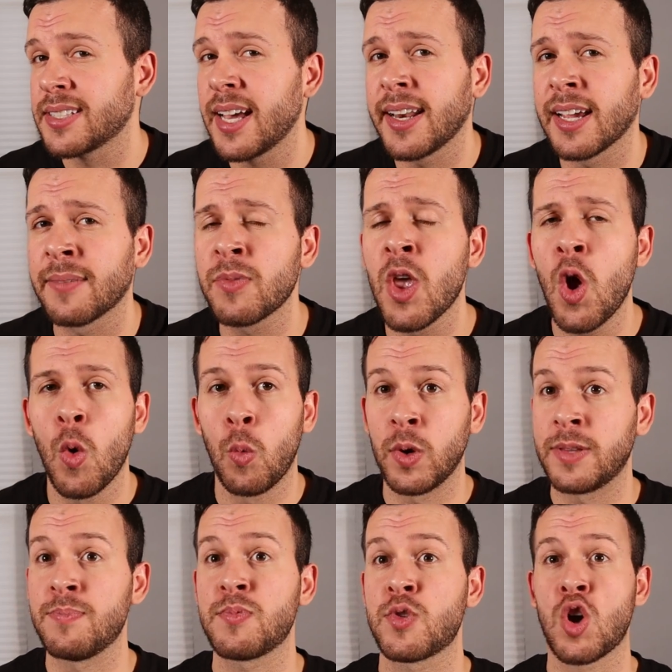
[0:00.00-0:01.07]
setting,
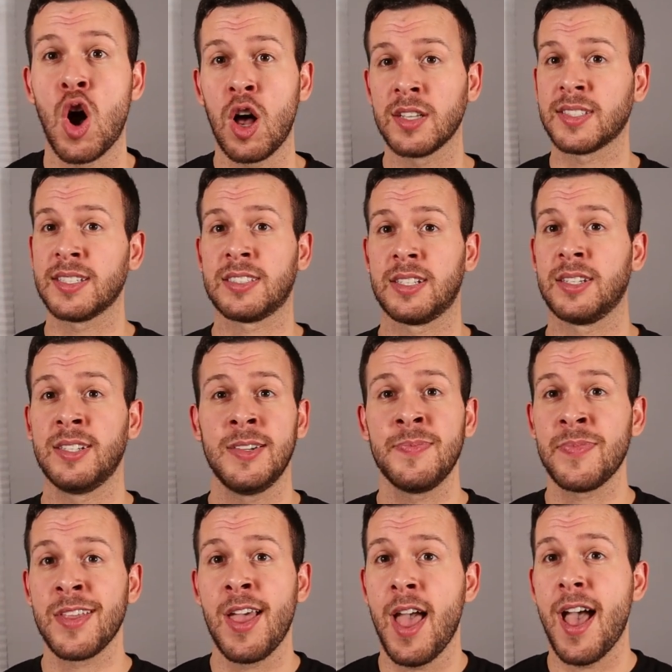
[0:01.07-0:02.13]
would cause us to
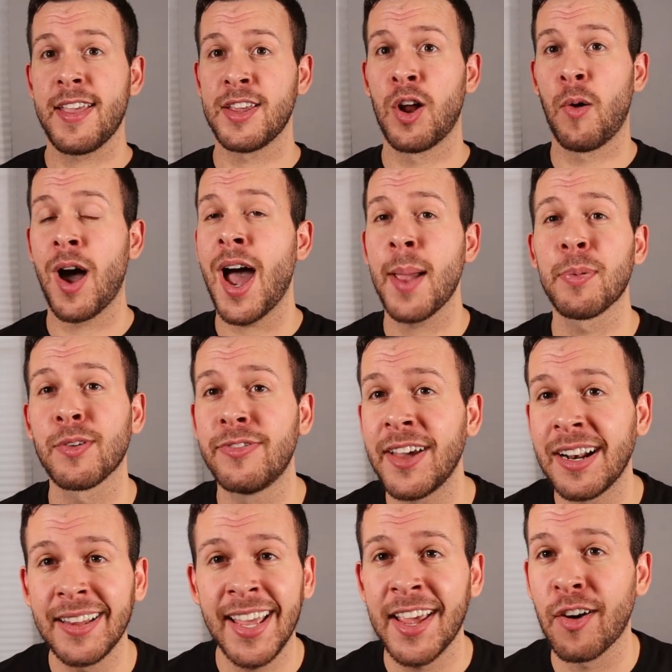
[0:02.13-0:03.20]
you know,
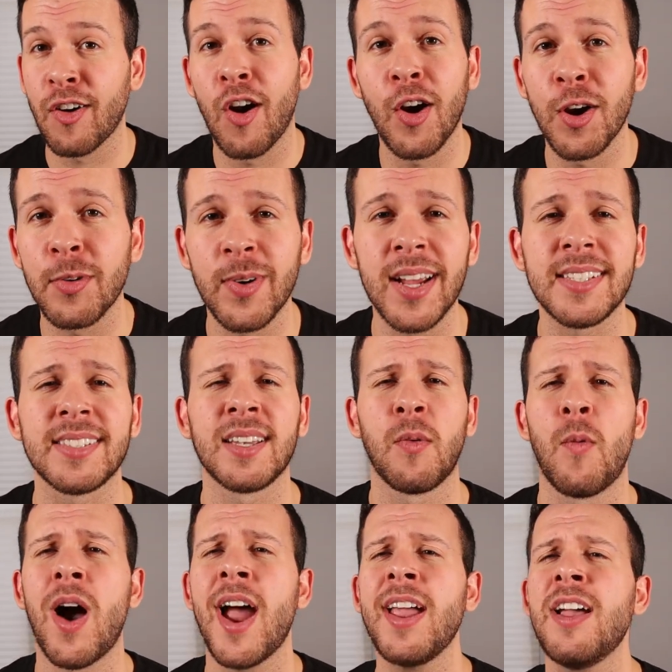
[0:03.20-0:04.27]
hyperventilate, our heart
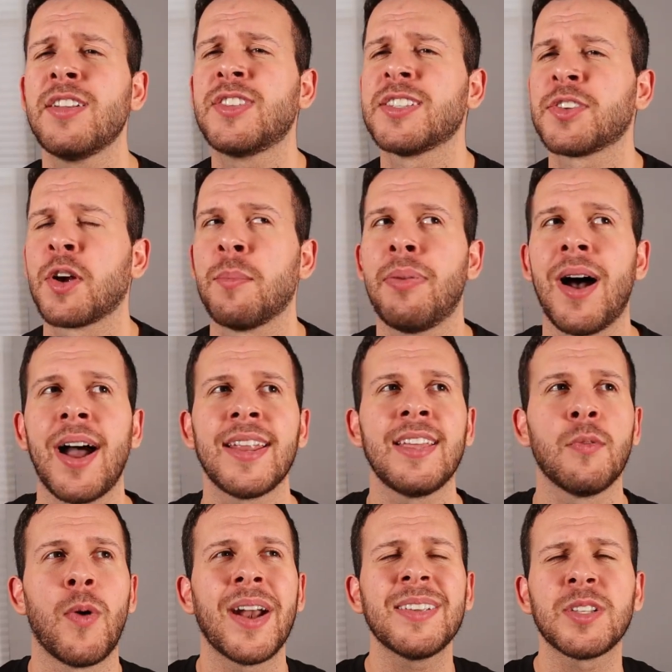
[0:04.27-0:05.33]
racing. Why does our
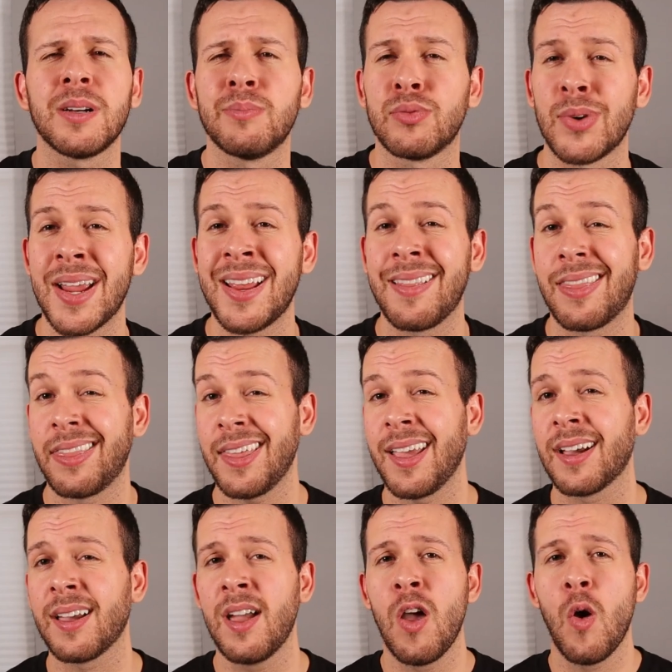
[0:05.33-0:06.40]
body, why does our brain
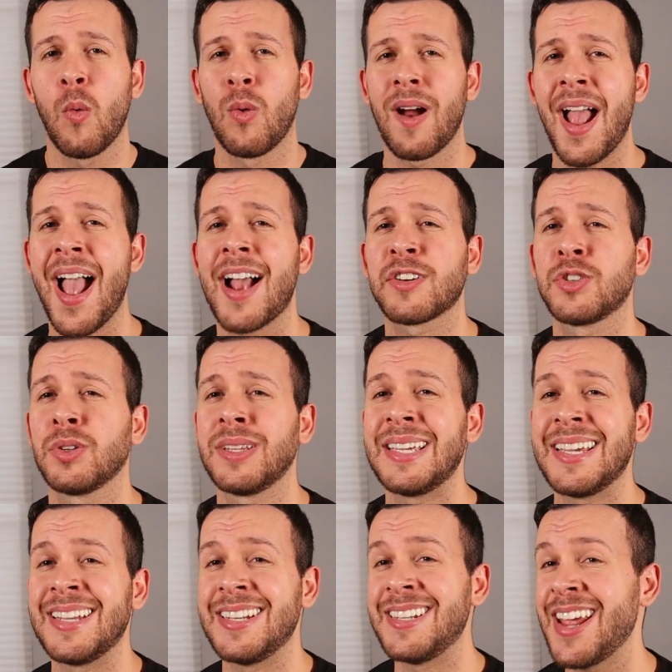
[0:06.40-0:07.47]
think we're
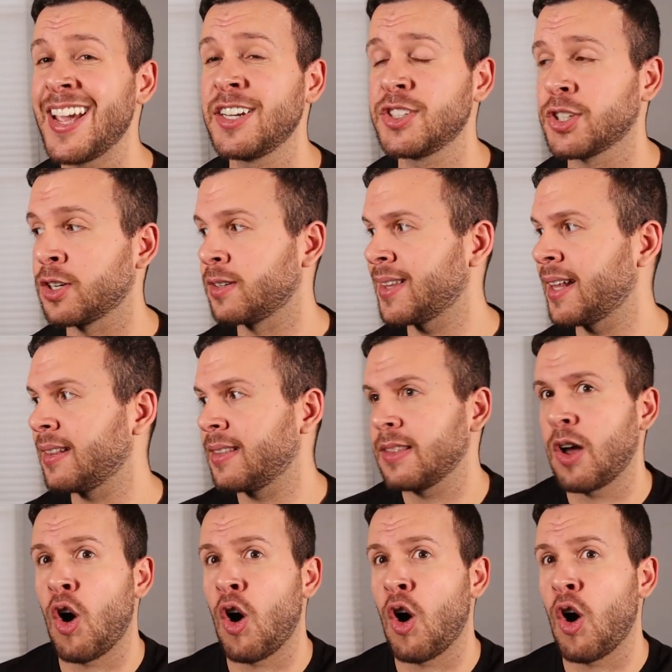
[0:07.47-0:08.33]
actually in danger that